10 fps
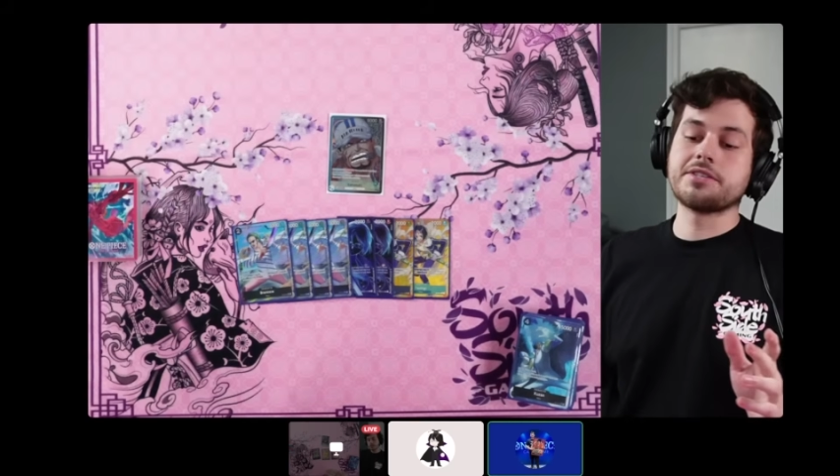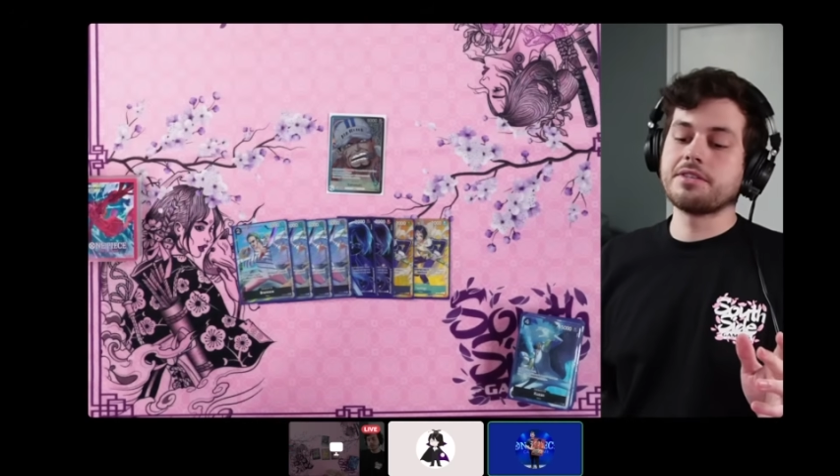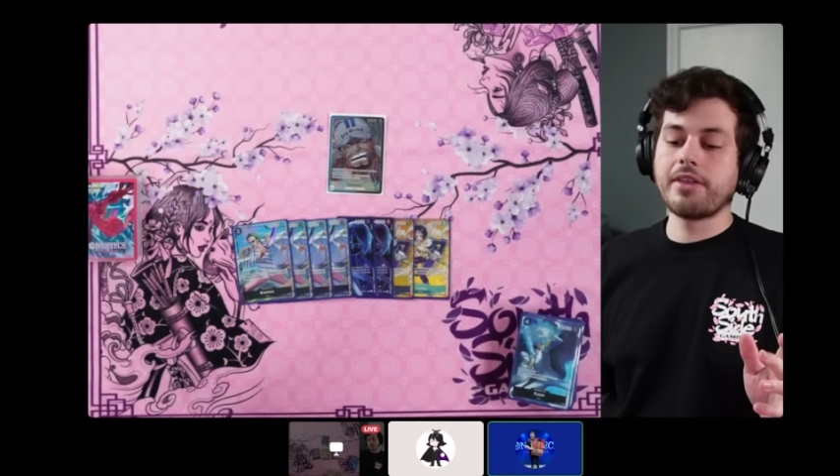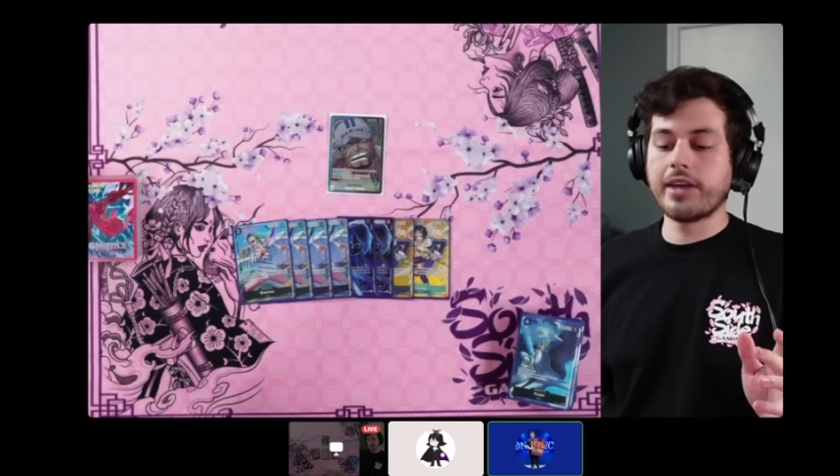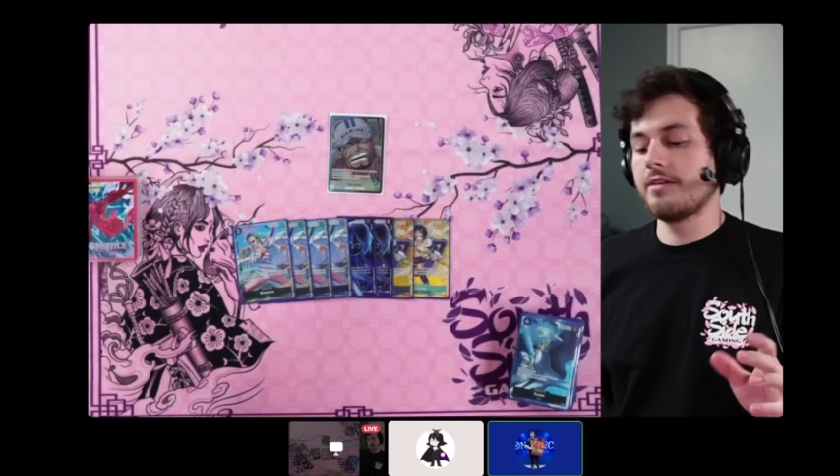
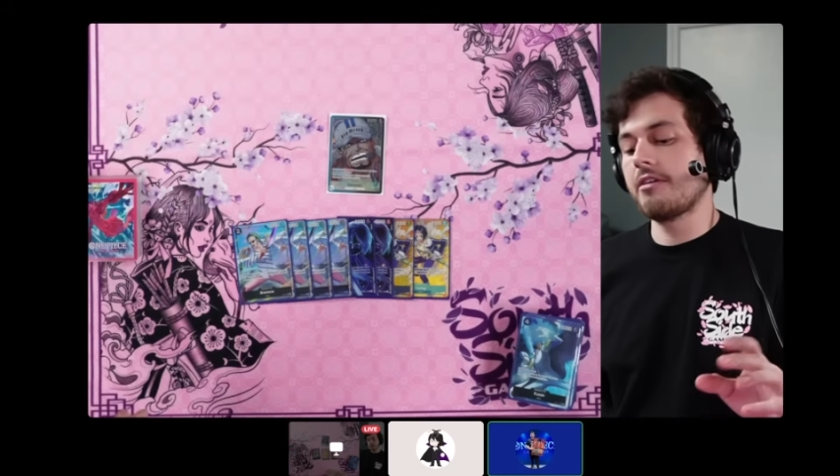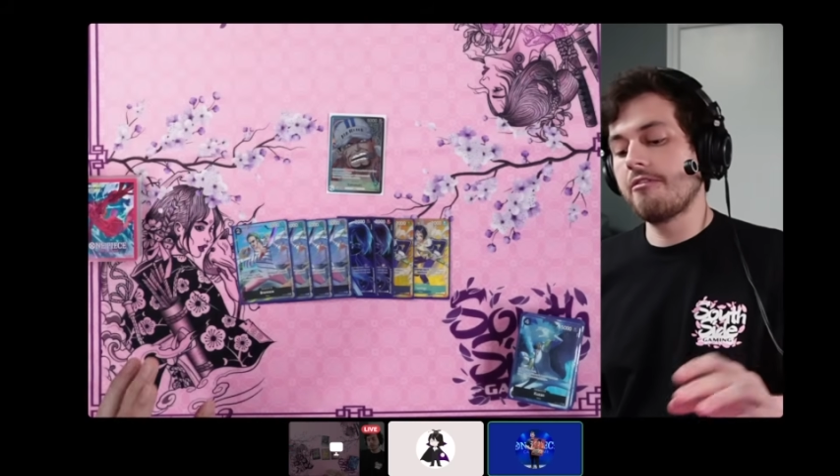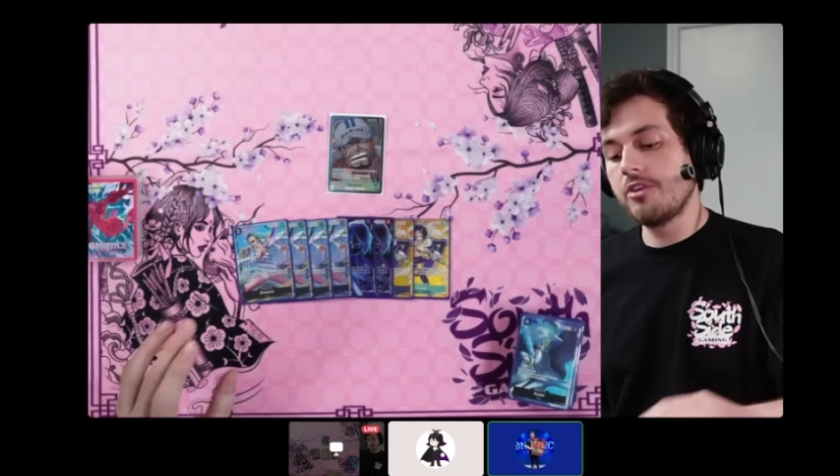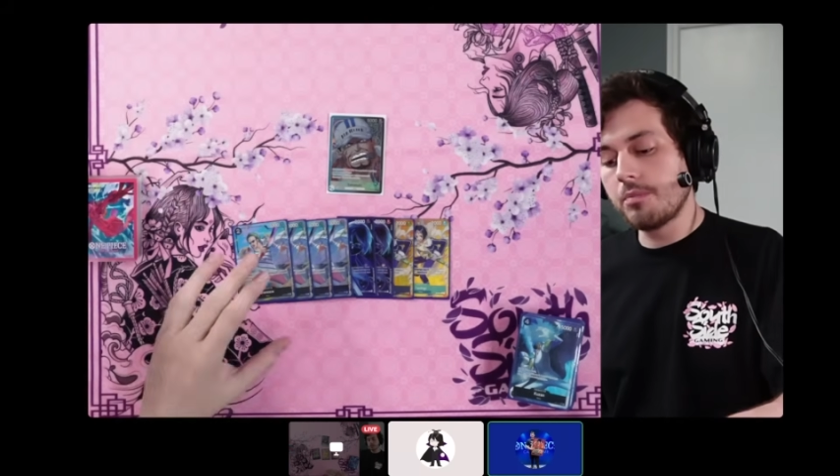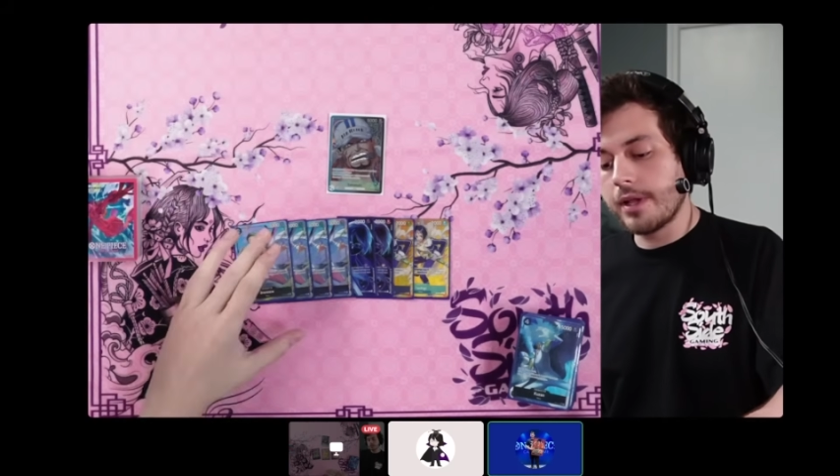Like if
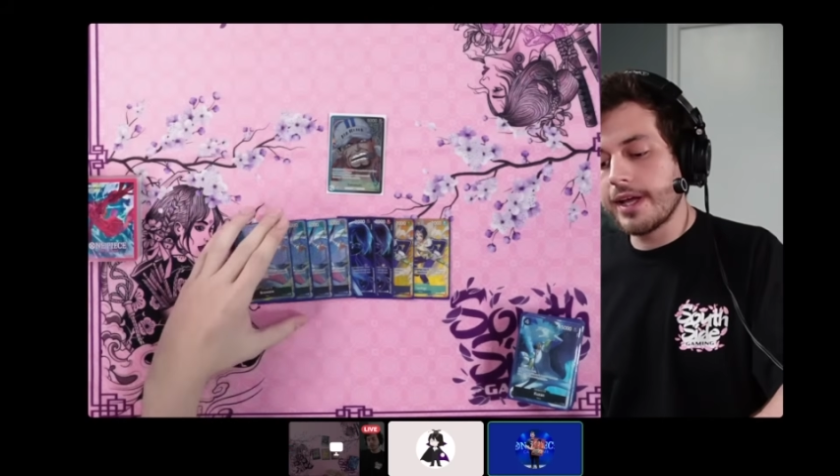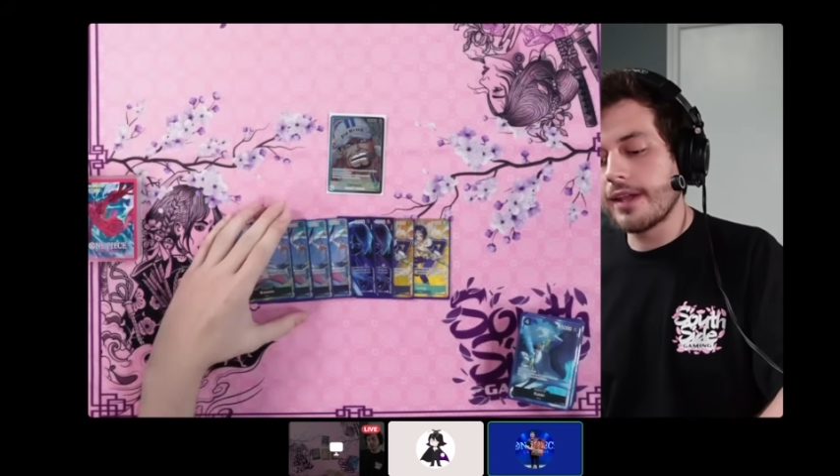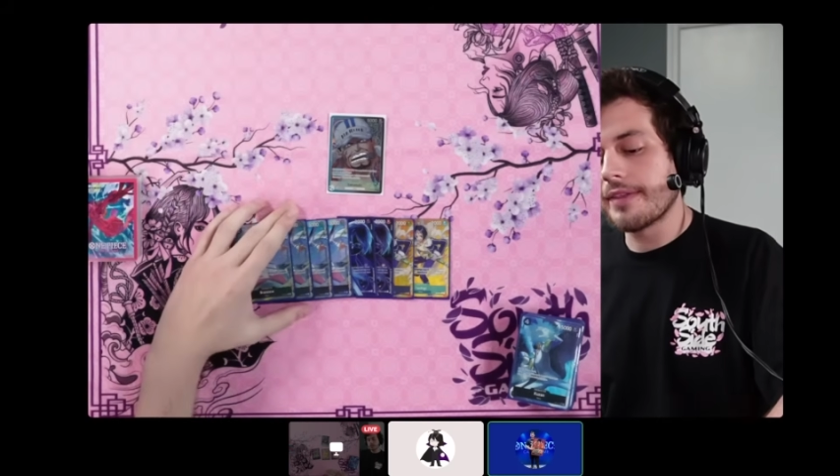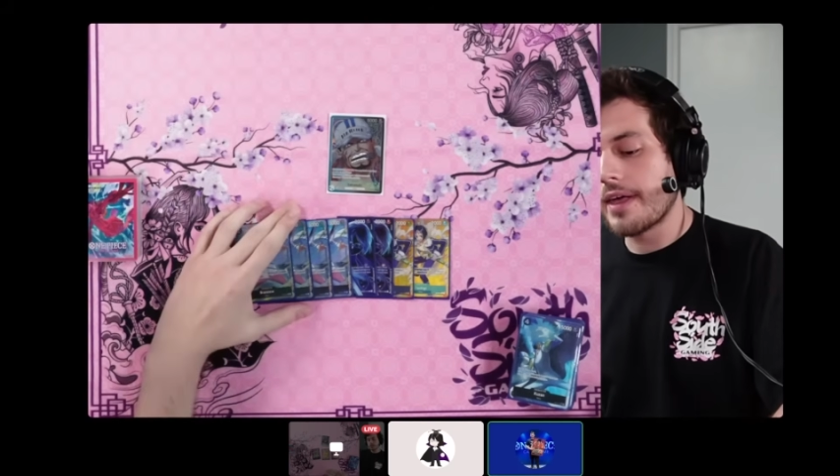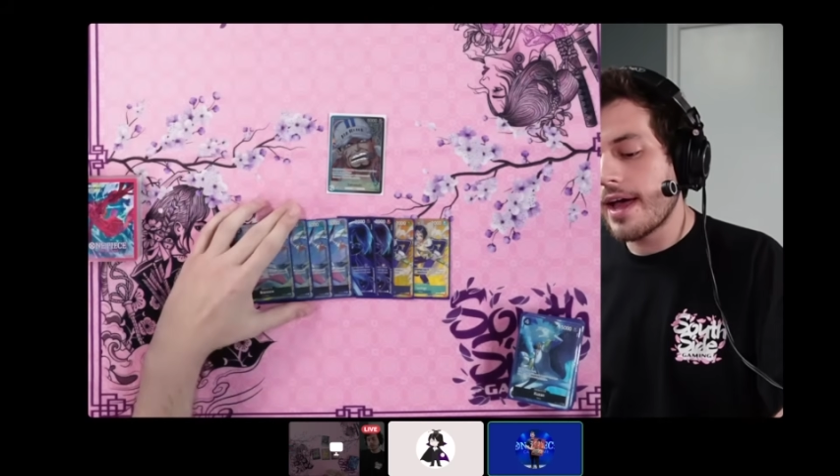you play it
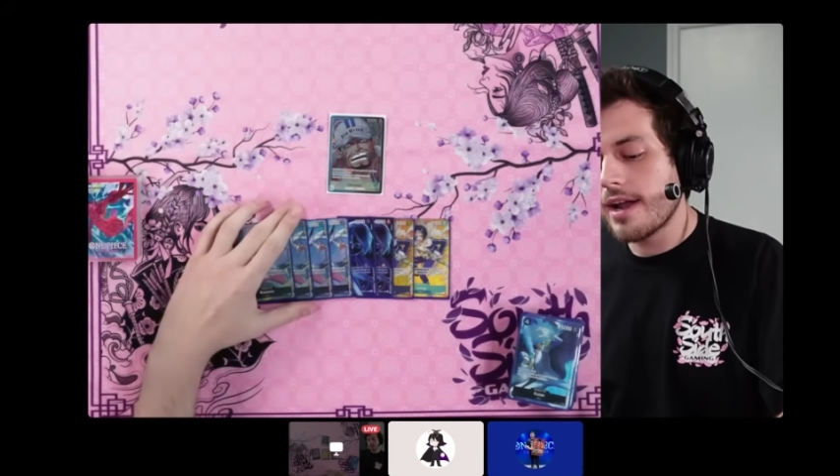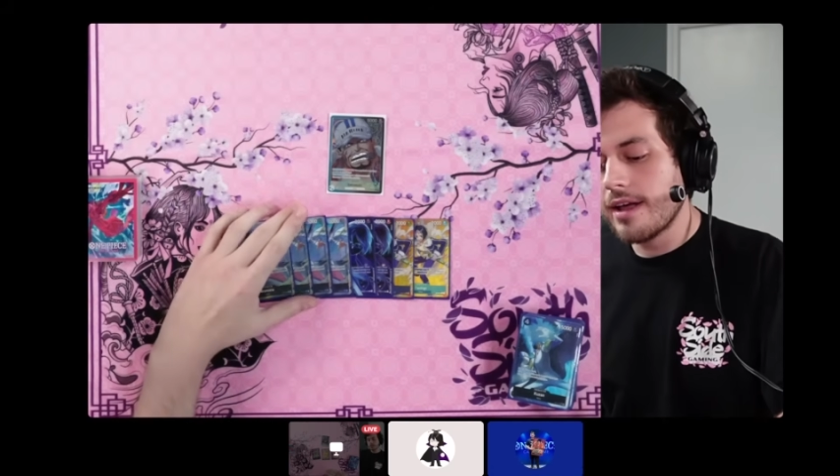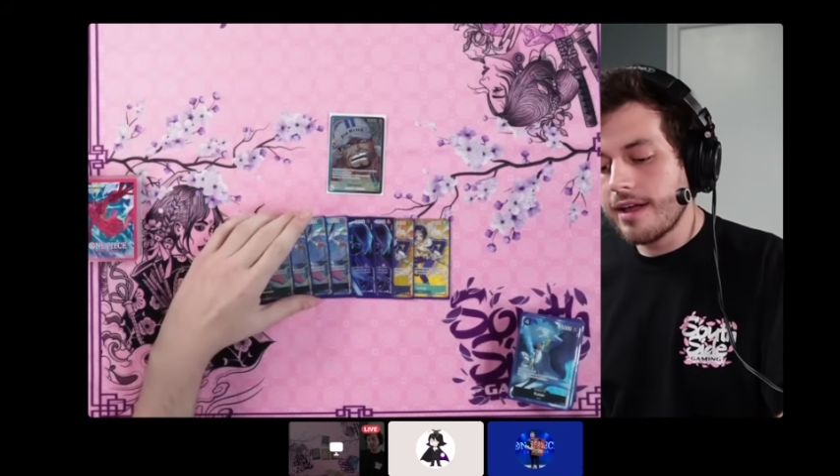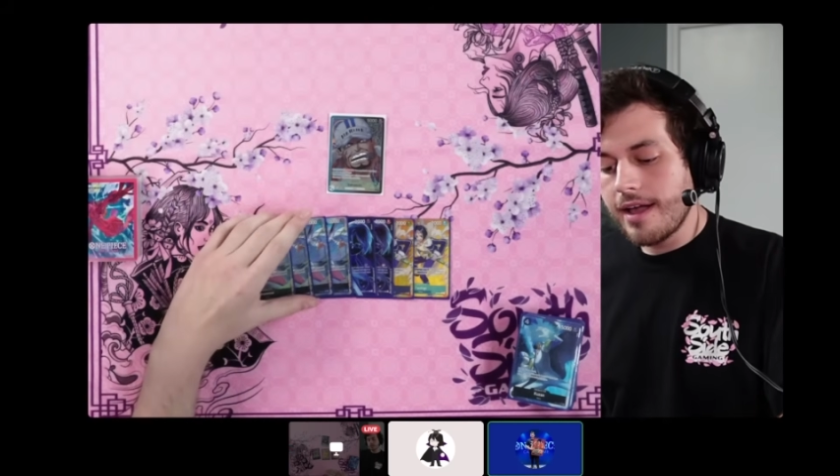like that,